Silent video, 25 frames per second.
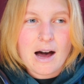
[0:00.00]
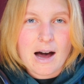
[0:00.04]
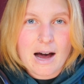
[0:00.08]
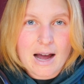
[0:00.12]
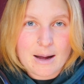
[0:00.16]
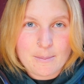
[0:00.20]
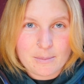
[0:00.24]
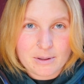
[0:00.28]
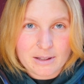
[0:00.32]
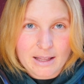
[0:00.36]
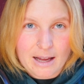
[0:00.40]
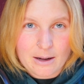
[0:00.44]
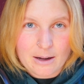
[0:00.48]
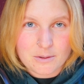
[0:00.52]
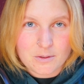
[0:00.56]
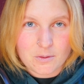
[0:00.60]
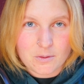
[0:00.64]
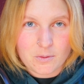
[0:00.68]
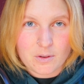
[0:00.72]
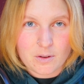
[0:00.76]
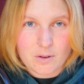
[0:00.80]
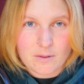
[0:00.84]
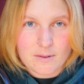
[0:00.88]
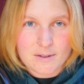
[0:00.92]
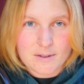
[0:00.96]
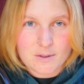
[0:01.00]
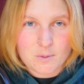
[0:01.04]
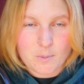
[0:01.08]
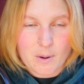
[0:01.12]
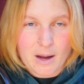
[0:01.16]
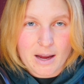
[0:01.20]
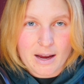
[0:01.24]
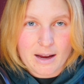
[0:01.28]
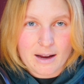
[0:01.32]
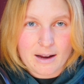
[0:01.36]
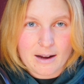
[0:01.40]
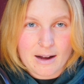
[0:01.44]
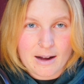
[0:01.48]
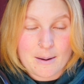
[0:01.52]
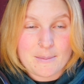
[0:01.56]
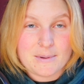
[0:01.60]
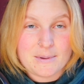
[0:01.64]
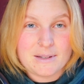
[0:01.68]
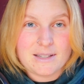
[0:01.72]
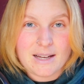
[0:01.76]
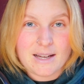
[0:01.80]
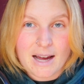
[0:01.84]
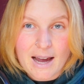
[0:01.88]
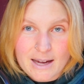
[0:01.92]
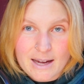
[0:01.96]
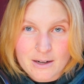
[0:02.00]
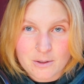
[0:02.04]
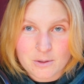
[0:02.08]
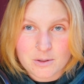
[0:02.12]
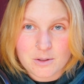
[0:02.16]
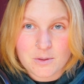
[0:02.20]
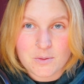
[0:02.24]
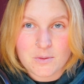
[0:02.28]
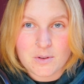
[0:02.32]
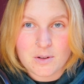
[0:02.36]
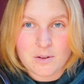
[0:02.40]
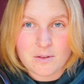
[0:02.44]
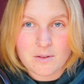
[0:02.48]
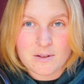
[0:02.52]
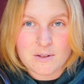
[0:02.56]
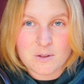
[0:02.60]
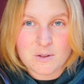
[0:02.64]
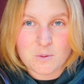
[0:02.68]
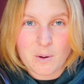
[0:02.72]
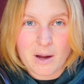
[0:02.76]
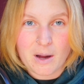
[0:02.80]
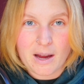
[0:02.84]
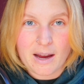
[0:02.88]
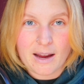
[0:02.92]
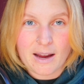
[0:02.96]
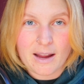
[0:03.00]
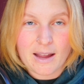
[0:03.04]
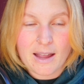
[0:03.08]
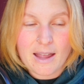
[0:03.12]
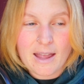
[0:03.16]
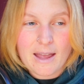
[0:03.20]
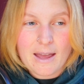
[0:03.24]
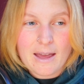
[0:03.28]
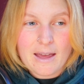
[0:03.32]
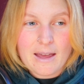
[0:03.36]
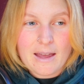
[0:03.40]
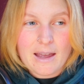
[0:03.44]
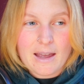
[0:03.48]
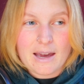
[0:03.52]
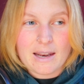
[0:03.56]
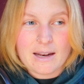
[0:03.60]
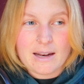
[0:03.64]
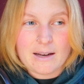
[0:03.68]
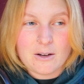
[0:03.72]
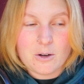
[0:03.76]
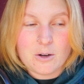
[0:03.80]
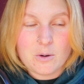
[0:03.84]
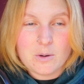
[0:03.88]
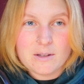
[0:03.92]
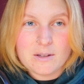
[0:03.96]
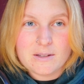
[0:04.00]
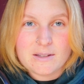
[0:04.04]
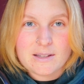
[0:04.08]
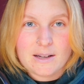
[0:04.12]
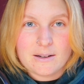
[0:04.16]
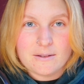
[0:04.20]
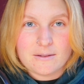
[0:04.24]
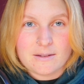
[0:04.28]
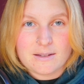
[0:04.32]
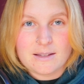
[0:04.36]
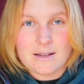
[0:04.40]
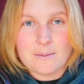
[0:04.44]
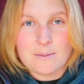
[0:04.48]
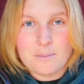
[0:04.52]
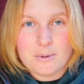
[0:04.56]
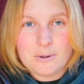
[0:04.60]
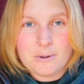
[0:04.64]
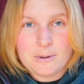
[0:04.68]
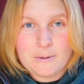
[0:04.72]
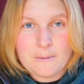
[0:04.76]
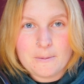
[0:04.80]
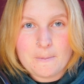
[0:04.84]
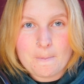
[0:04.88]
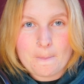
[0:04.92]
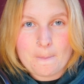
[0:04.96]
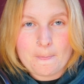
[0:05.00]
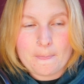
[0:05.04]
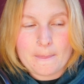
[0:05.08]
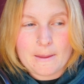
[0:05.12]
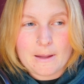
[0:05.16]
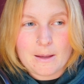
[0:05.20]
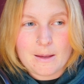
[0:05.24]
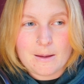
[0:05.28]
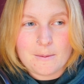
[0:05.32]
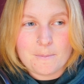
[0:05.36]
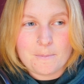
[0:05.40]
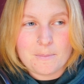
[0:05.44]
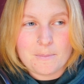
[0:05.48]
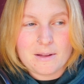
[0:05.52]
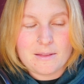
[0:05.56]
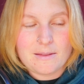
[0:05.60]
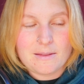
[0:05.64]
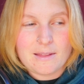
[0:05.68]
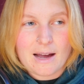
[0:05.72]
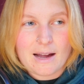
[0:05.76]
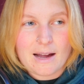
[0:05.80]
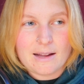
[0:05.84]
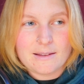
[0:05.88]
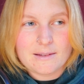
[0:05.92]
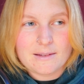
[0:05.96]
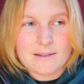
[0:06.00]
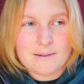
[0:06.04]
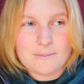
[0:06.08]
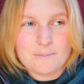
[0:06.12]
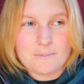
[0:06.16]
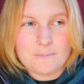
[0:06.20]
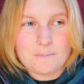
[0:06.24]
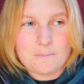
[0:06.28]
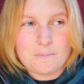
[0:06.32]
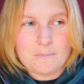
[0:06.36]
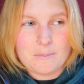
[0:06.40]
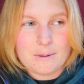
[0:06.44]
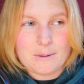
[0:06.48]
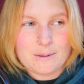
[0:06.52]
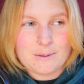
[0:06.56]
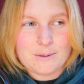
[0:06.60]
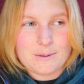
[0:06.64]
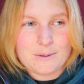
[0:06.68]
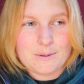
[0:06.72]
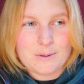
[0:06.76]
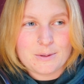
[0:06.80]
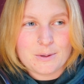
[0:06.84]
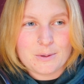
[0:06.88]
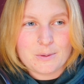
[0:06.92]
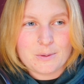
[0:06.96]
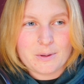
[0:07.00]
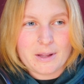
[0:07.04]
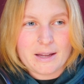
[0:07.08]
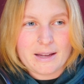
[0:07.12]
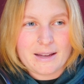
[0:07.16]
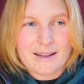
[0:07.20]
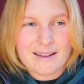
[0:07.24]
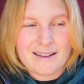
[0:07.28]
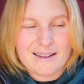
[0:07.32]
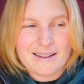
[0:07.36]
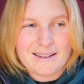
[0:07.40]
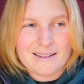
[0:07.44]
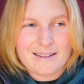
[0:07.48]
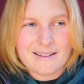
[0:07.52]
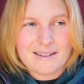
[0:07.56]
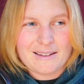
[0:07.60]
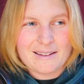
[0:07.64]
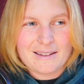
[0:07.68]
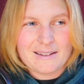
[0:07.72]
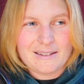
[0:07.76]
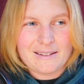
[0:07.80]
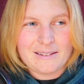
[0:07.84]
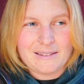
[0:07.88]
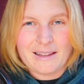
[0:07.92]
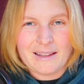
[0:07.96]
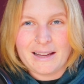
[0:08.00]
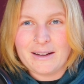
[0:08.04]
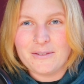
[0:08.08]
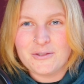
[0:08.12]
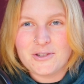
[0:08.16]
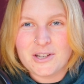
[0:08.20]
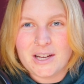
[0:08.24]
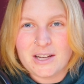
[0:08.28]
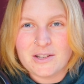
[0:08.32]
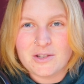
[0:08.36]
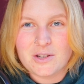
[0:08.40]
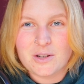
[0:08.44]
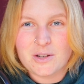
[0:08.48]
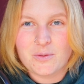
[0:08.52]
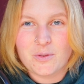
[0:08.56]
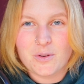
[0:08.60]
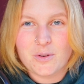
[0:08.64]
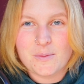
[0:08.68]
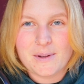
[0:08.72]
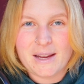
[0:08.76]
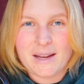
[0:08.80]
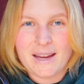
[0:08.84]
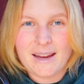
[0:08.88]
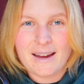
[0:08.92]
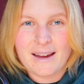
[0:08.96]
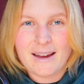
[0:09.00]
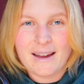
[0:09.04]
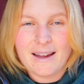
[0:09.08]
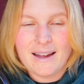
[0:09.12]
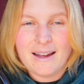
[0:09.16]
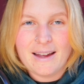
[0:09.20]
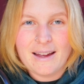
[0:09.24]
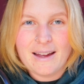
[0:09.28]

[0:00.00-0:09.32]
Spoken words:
I'm allowed to feel this way. I'm entitled to feel this way. And I know it sounds simple, but that's been so like life changing for me.